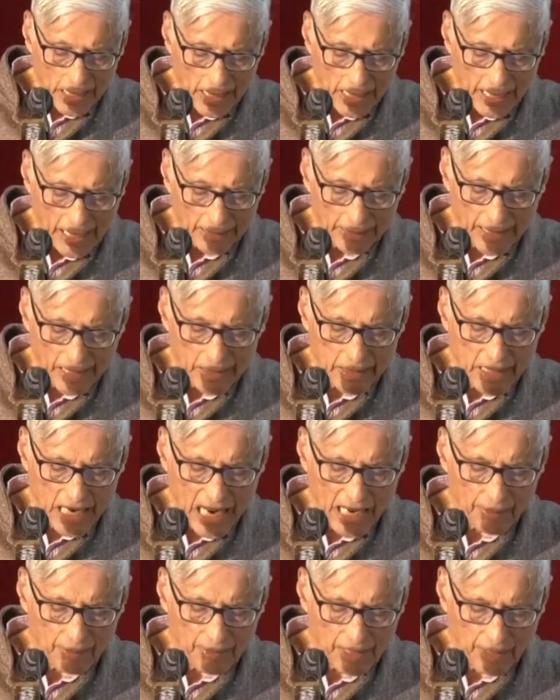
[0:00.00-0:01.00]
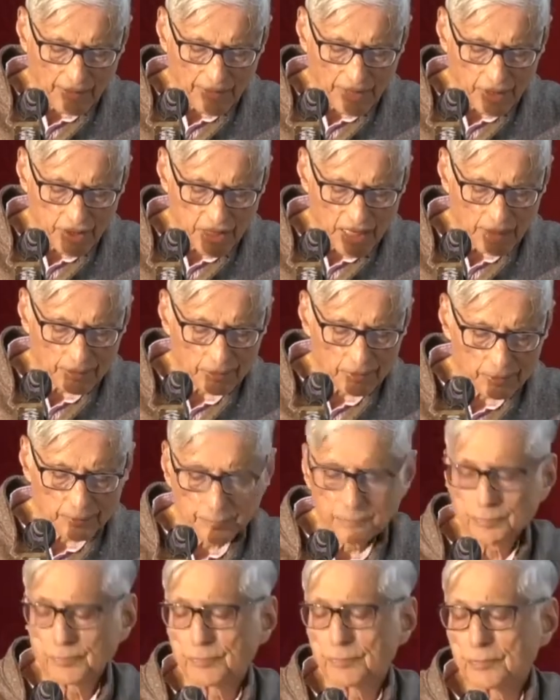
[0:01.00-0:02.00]
At that time, there were some
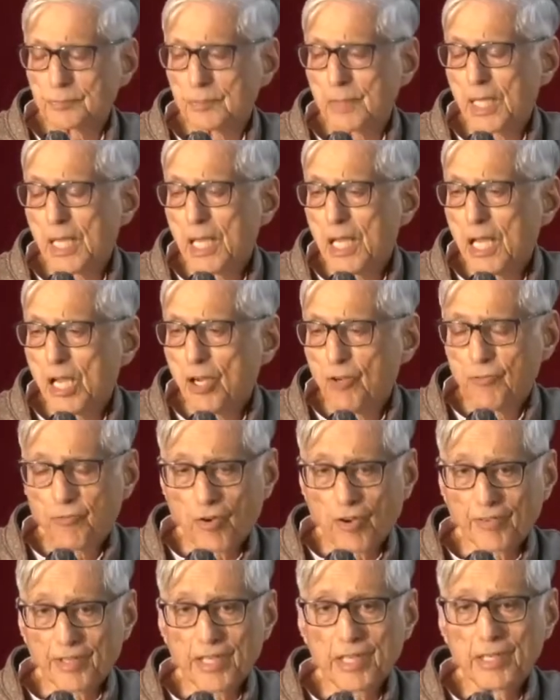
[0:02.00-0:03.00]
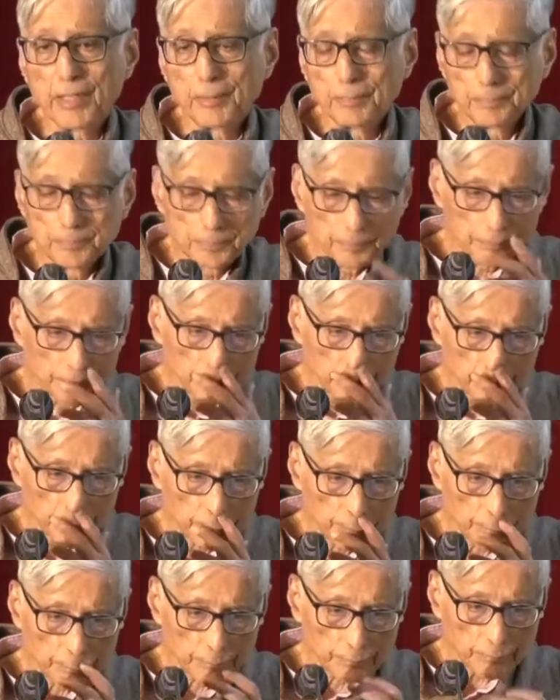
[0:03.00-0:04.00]
foreign
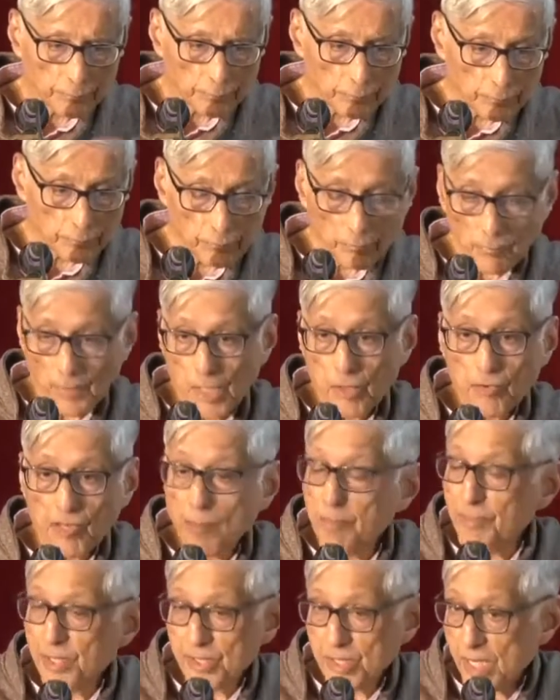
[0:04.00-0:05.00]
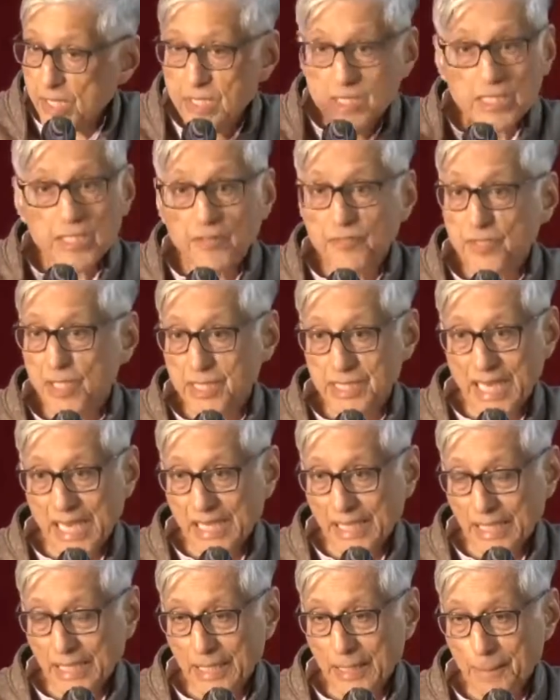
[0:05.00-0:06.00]
representatives in
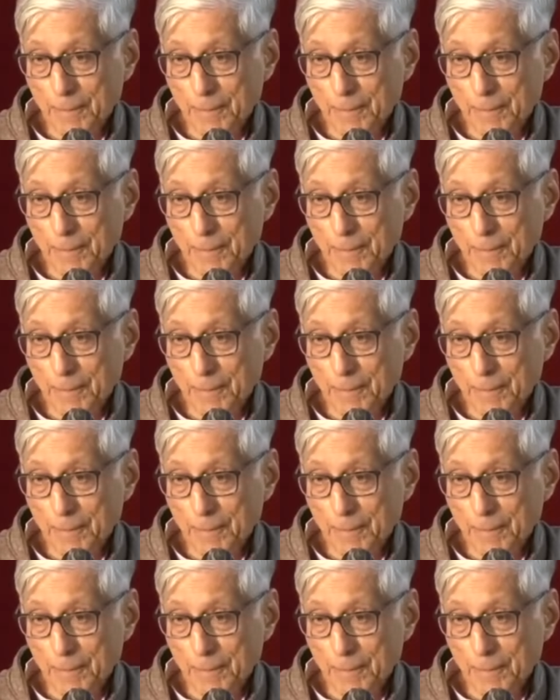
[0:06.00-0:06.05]
Delhi.